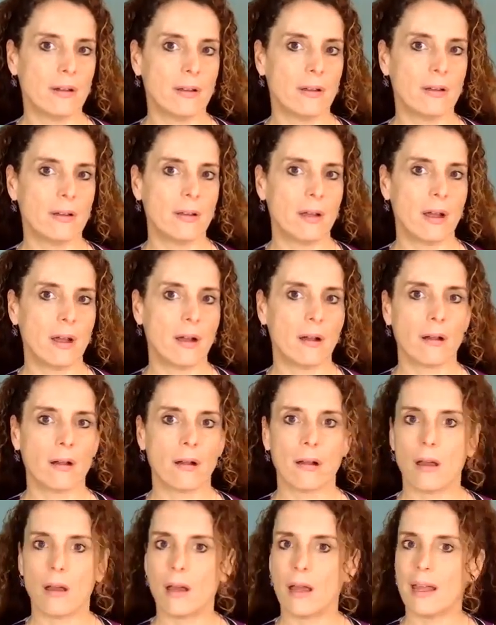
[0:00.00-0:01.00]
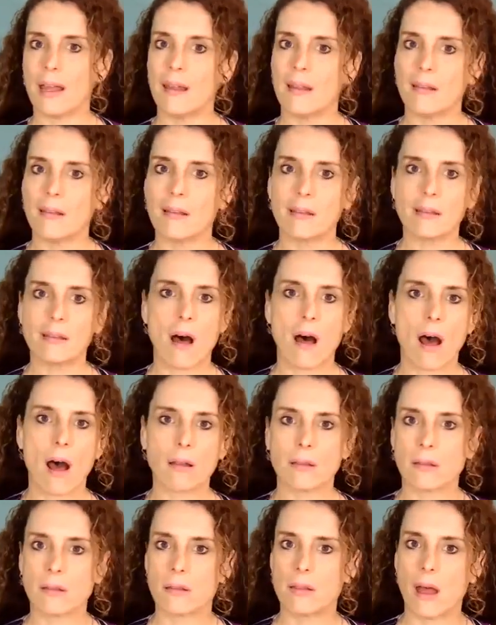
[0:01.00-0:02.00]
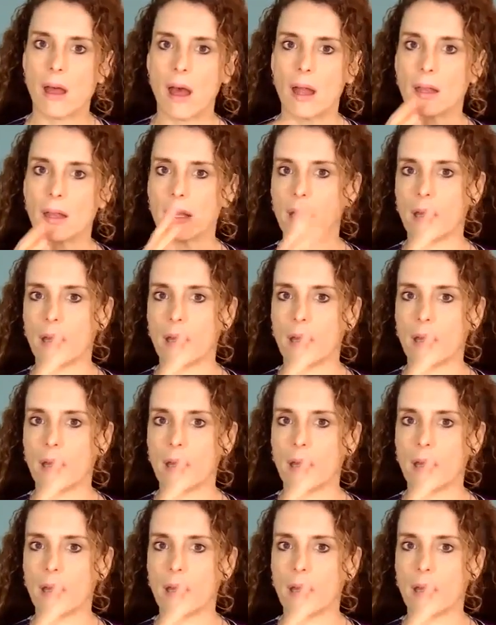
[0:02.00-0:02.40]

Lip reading: there is lots that